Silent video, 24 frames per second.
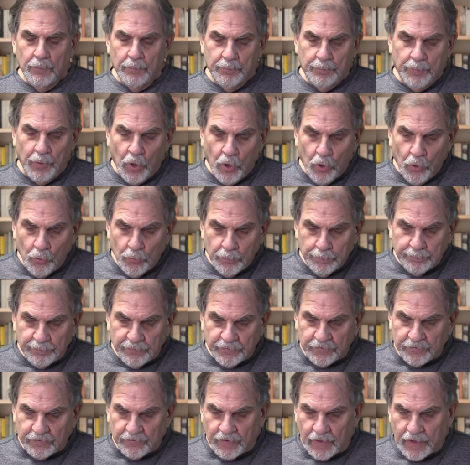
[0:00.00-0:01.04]

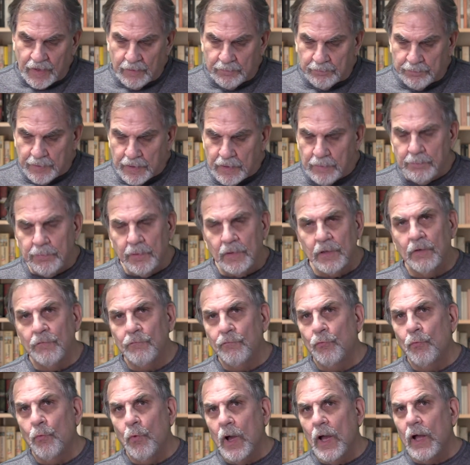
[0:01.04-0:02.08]
Popes and people
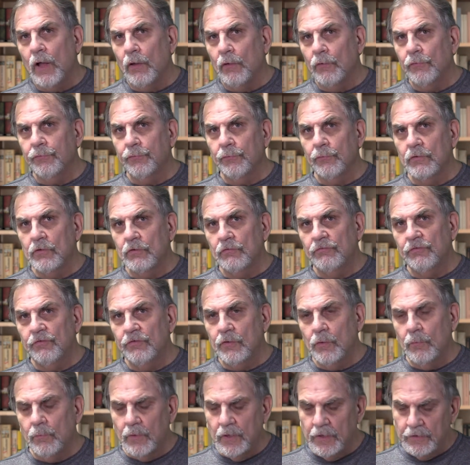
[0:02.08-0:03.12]
of wealth were usually
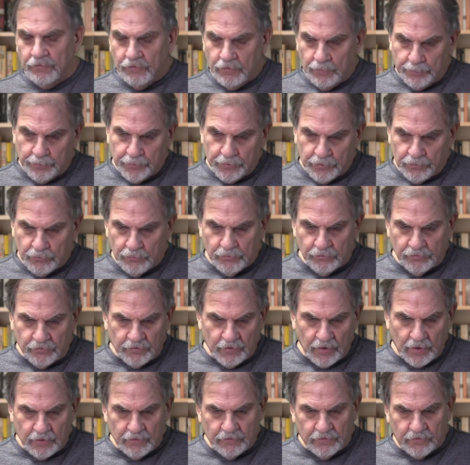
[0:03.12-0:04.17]
the ones that put the
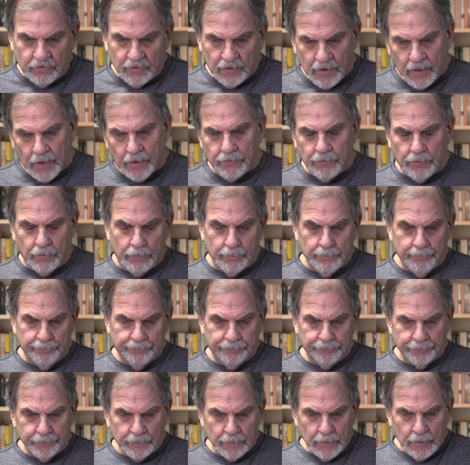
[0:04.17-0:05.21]
Crusades together.
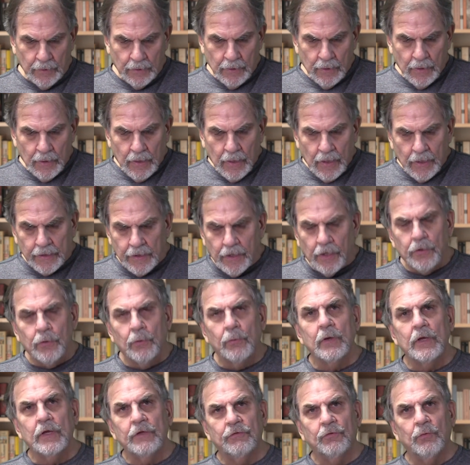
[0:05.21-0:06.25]
Another
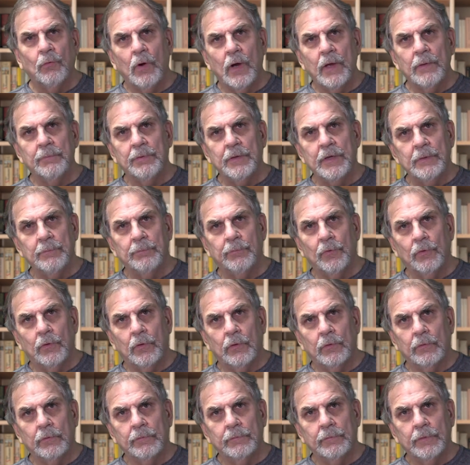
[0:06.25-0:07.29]
reason why
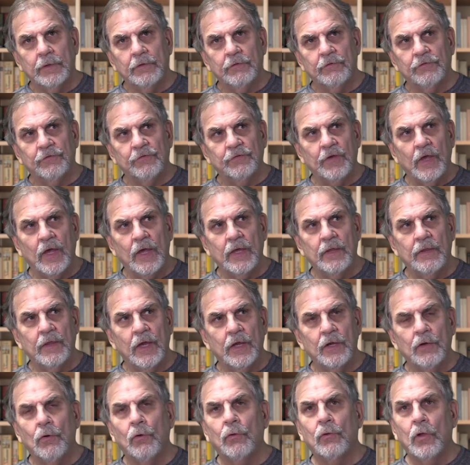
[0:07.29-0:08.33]
people say
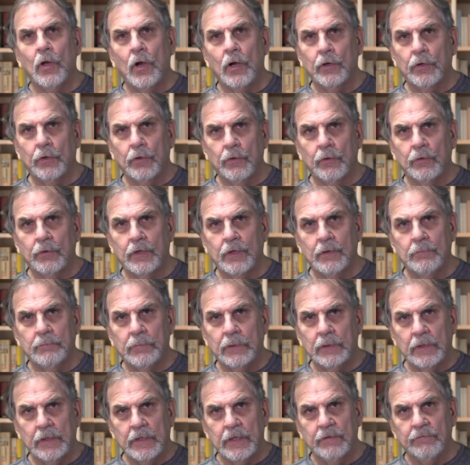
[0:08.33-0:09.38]
they no longer can
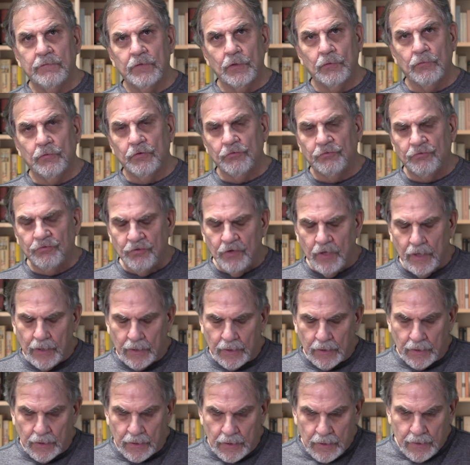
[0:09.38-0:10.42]
believe in
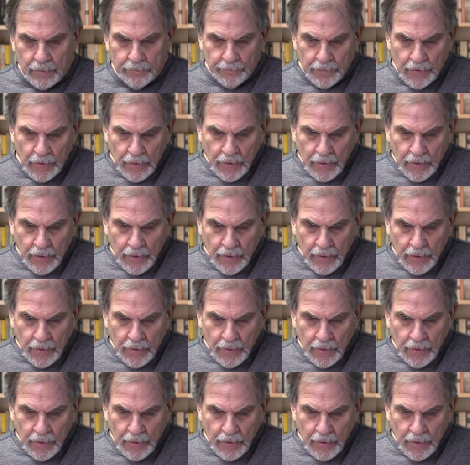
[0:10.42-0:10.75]
Christianity